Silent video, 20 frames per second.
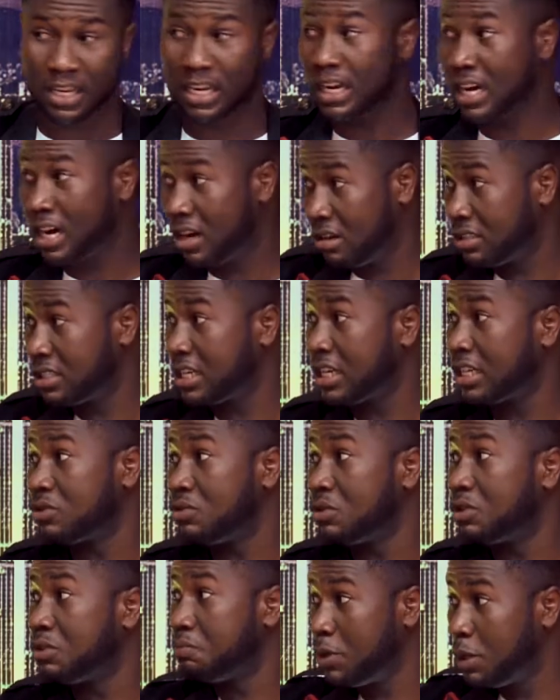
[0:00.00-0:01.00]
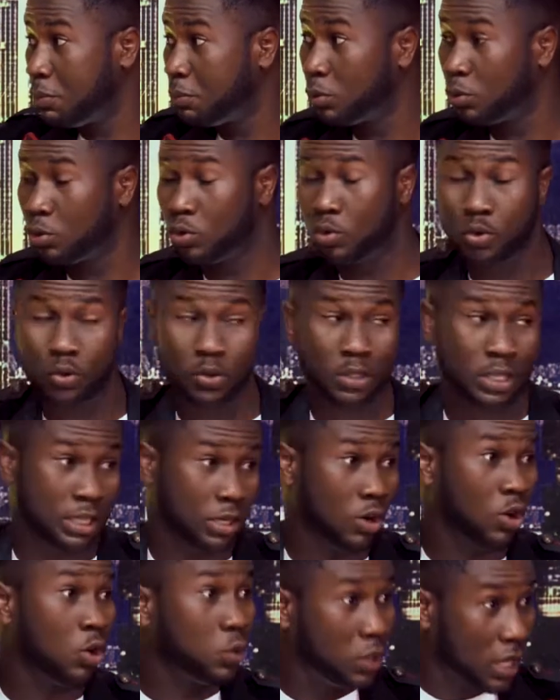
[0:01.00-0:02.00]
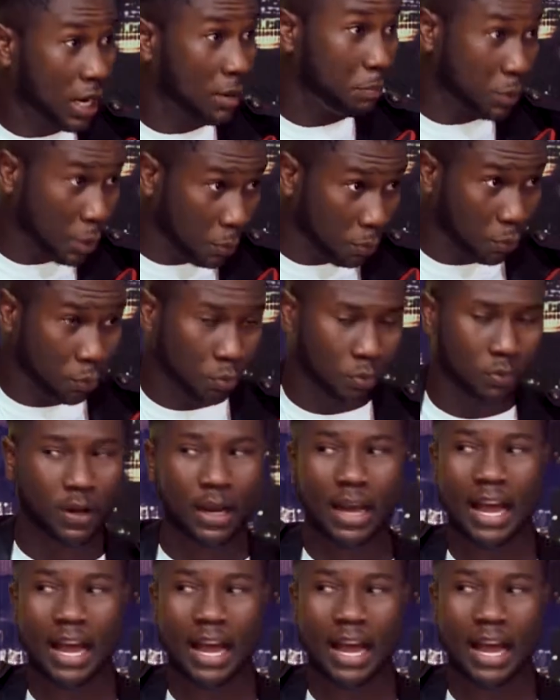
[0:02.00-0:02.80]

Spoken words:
encounters with people who the older people